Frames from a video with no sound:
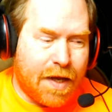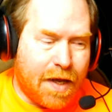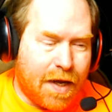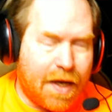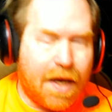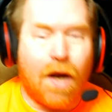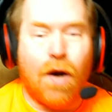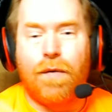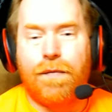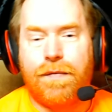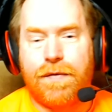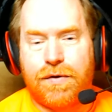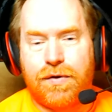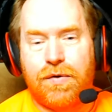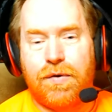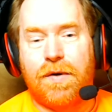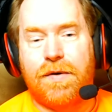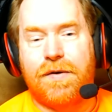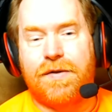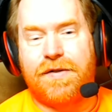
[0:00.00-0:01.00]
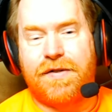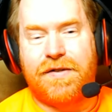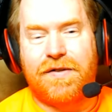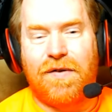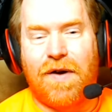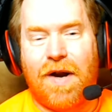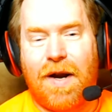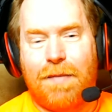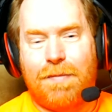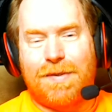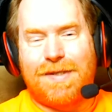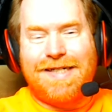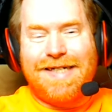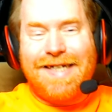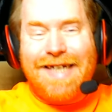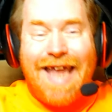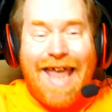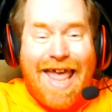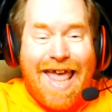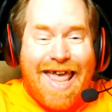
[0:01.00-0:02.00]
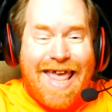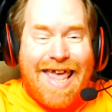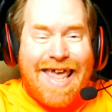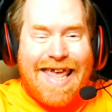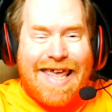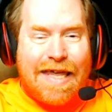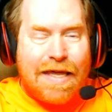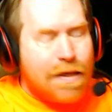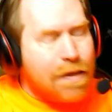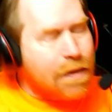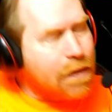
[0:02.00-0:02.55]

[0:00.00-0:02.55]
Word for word: got over 200 subscribers. Yay!